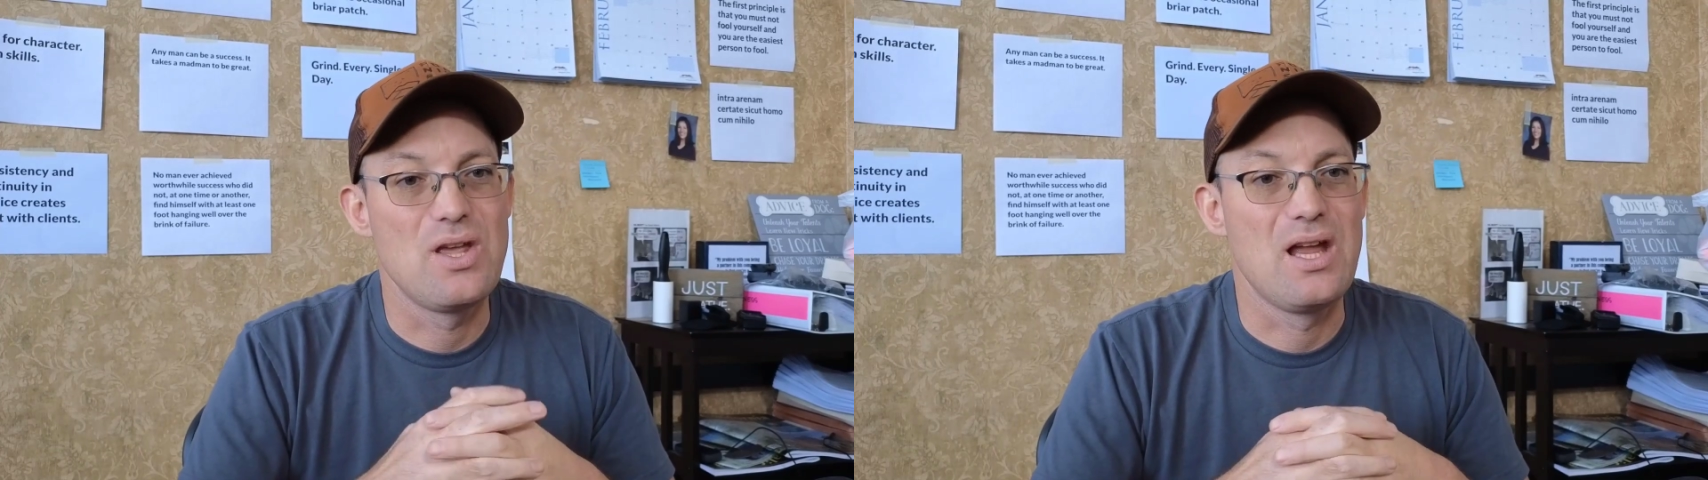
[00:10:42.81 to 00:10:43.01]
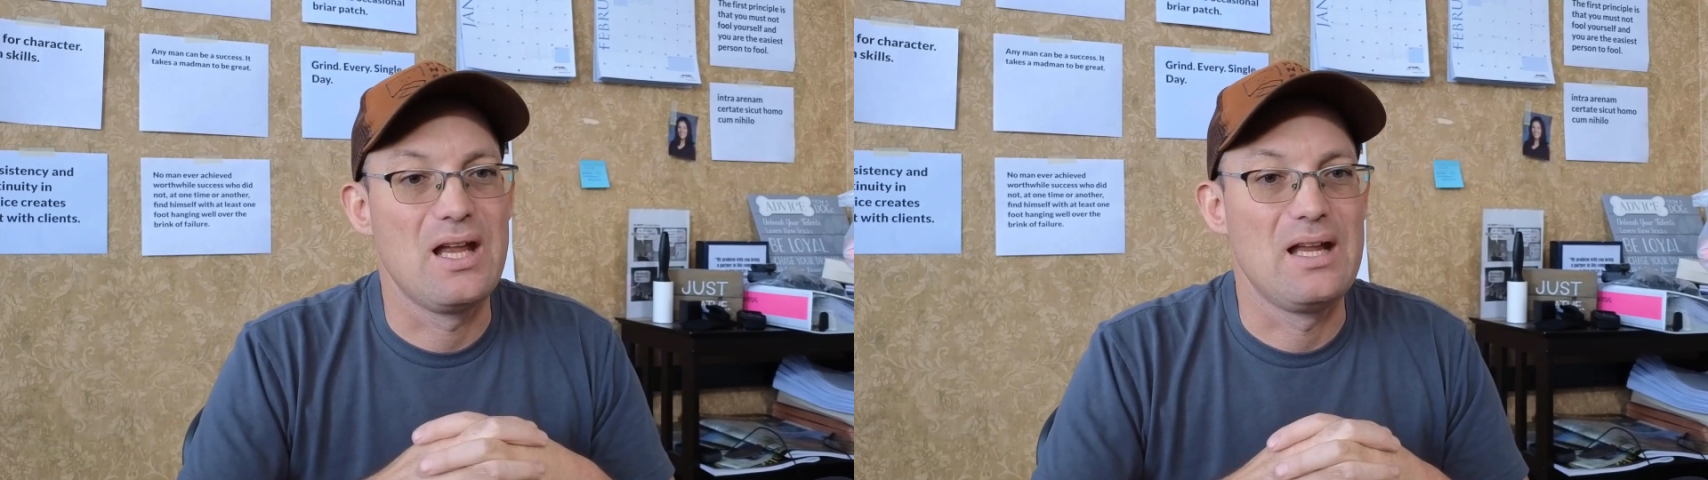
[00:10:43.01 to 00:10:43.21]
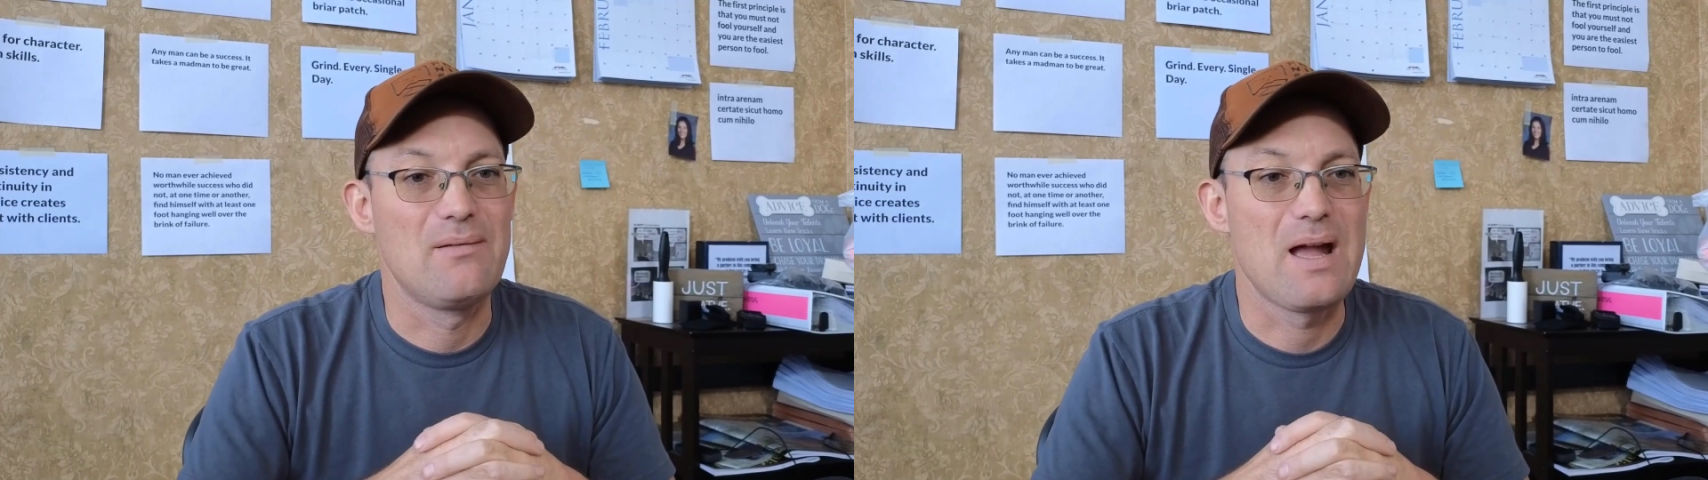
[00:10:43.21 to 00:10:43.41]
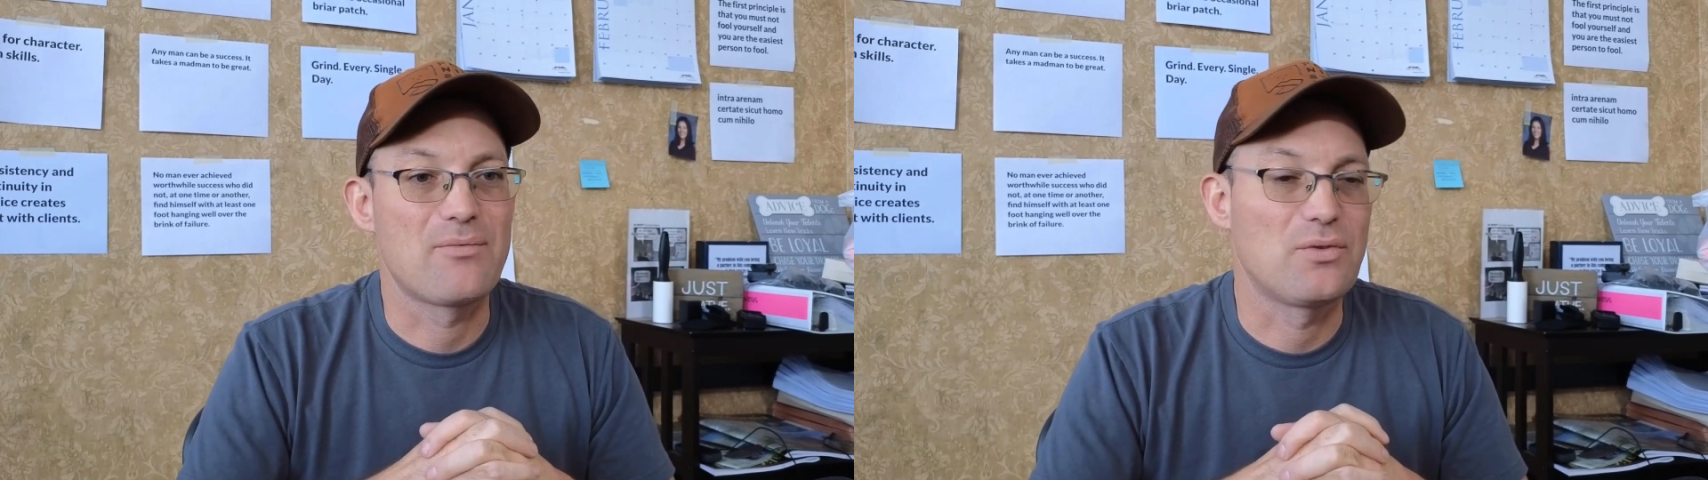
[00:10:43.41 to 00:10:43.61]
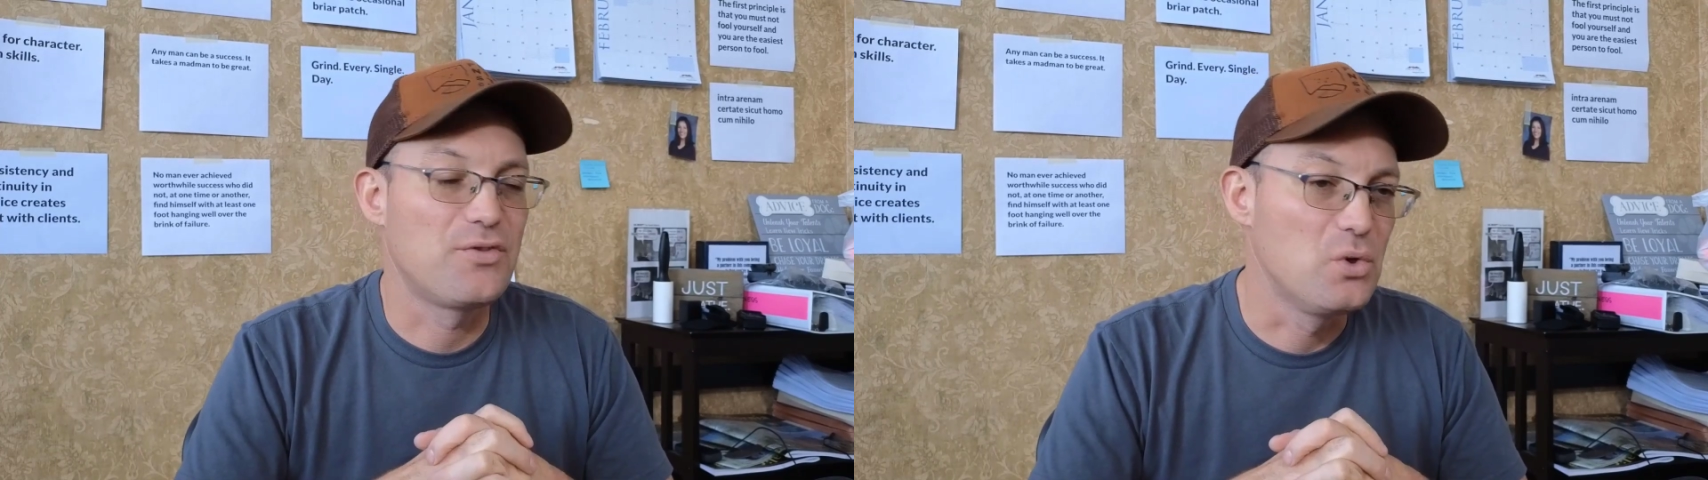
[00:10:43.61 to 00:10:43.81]
they have
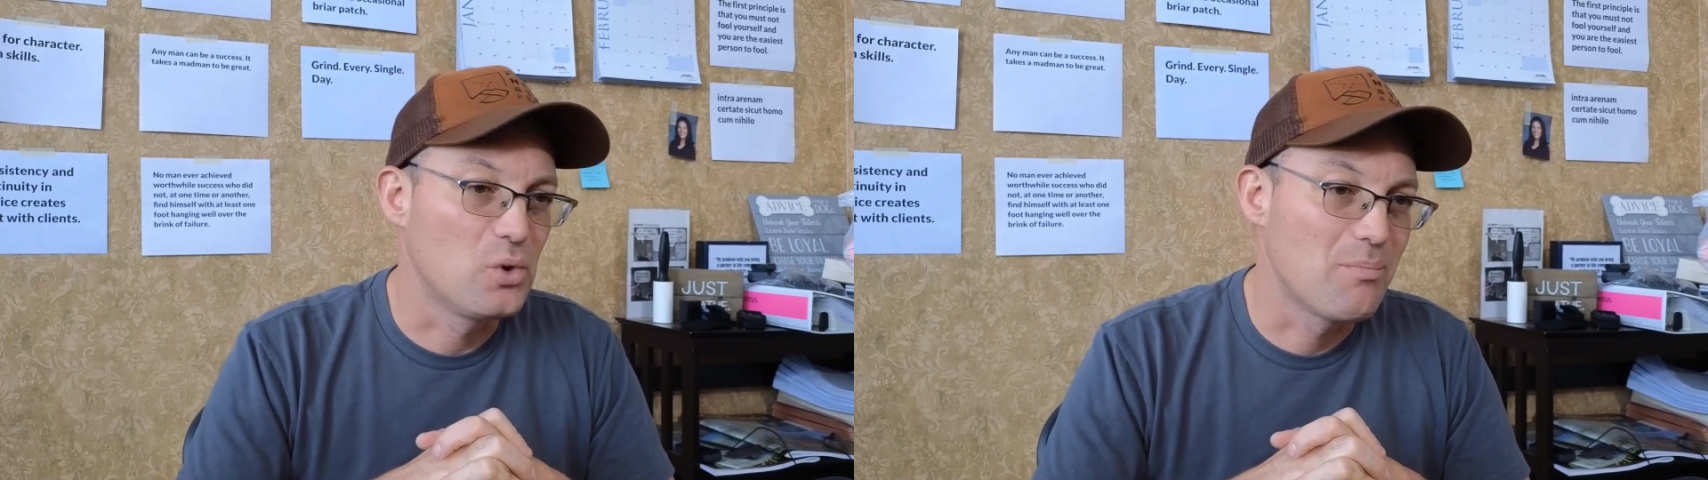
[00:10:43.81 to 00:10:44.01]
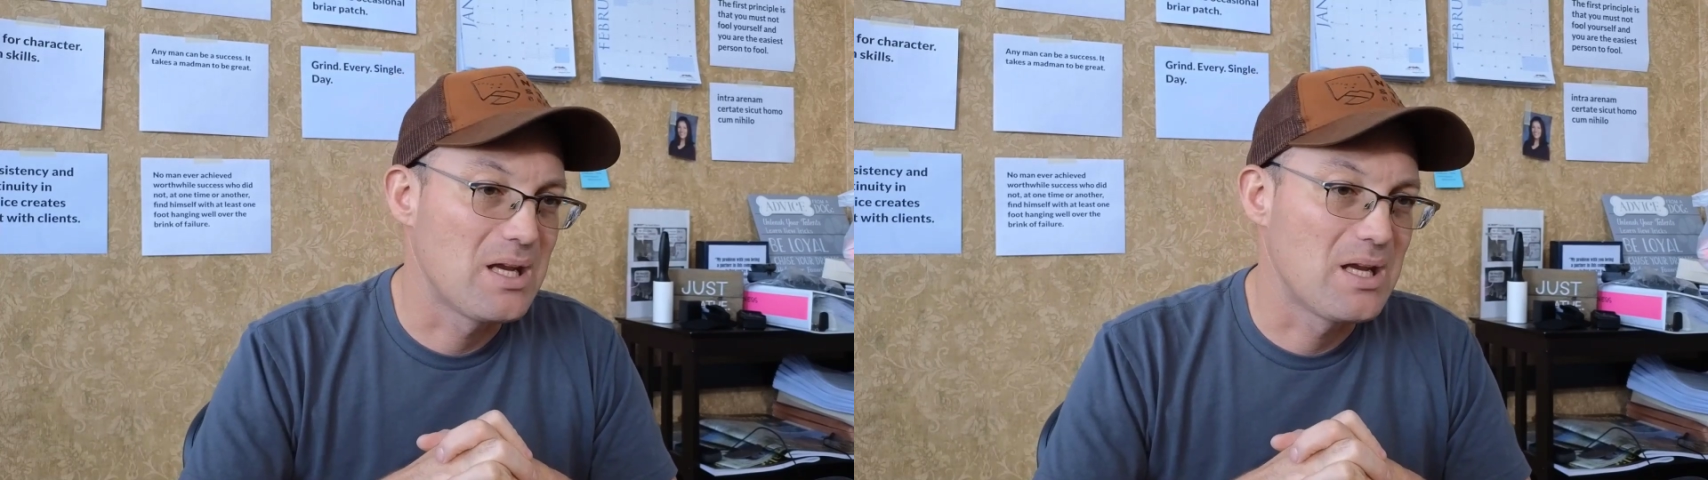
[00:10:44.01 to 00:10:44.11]
to fuel and